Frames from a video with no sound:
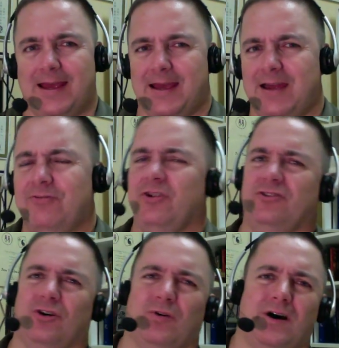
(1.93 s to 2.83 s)
Every
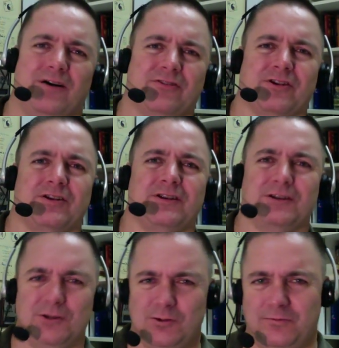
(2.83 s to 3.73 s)
so often, a
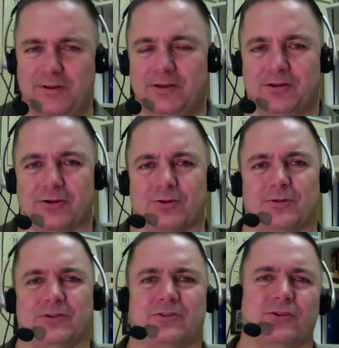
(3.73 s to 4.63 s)
new
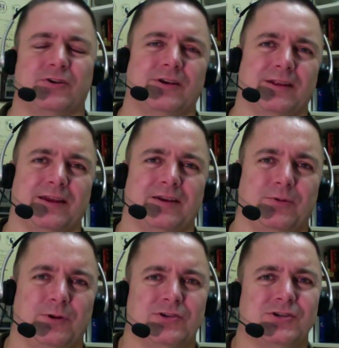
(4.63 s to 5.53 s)
video is
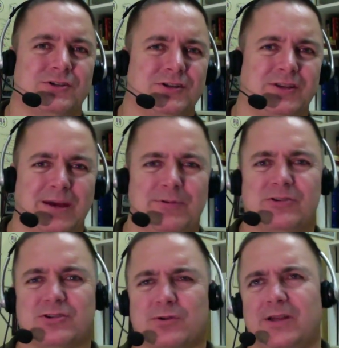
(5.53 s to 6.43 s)
circulated which
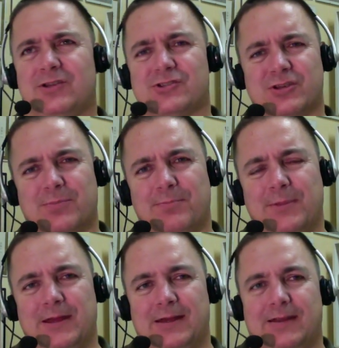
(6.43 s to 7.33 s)
demonstrates
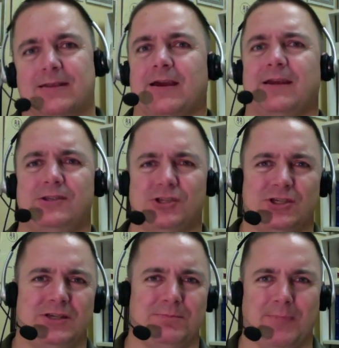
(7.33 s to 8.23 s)
some Tai
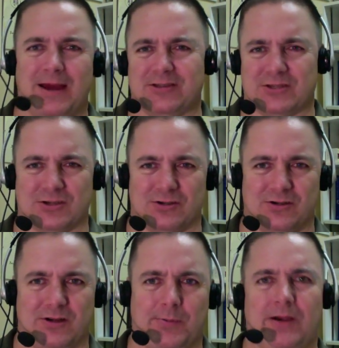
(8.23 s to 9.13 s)
Chi
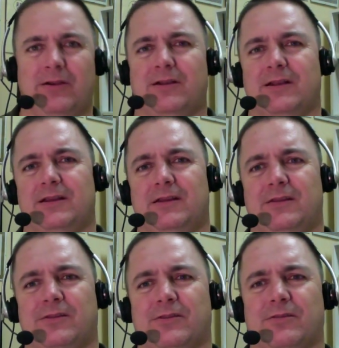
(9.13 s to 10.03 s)
master apparently
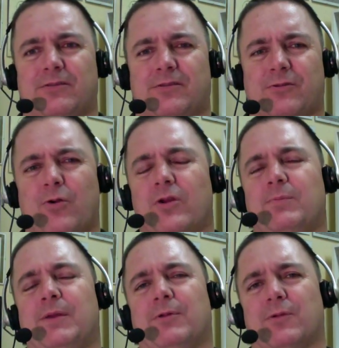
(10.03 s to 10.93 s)
throwing
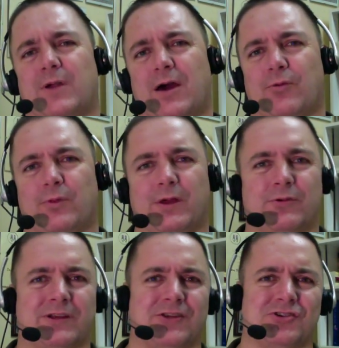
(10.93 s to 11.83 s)
people around
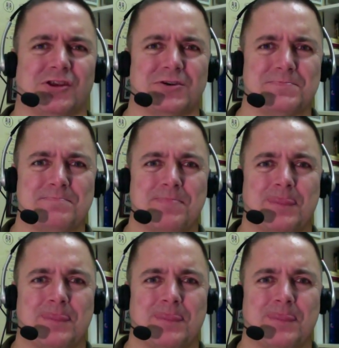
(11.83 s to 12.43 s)
without touching them.